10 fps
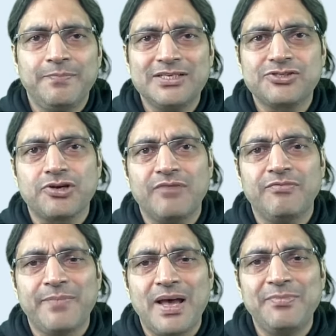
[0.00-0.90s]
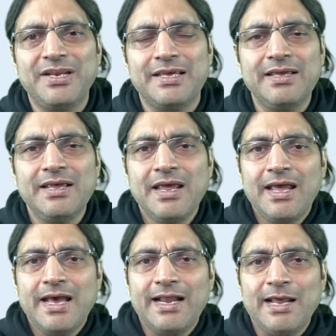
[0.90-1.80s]
based on our memory.
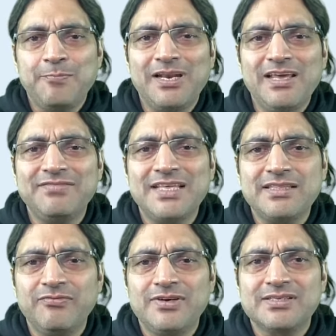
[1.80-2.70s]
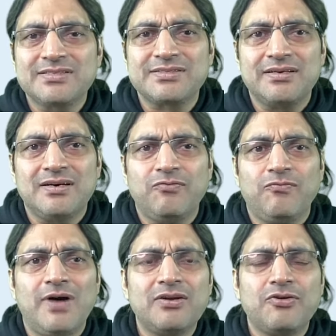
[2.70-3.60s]
And I believe that there was
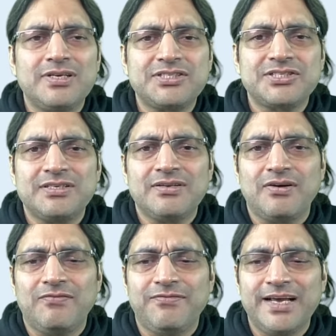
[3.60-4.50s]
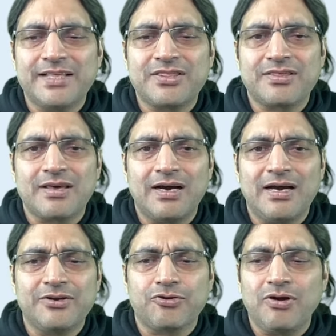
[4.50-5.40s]
one question of which
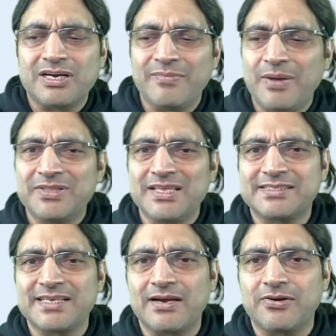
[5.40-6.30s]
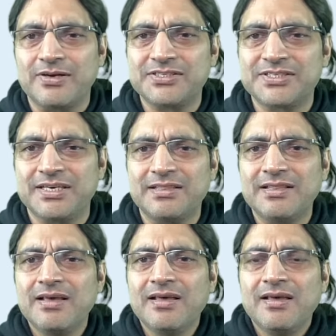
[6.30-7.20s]
I do not remember the exact question,
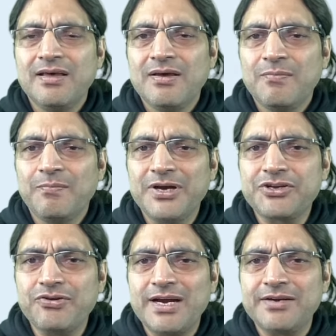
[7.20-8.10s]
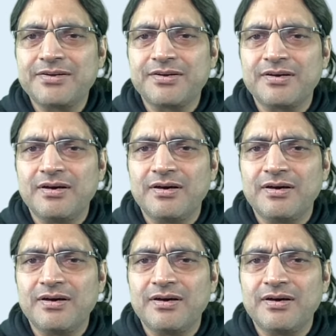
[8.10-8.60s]
but you had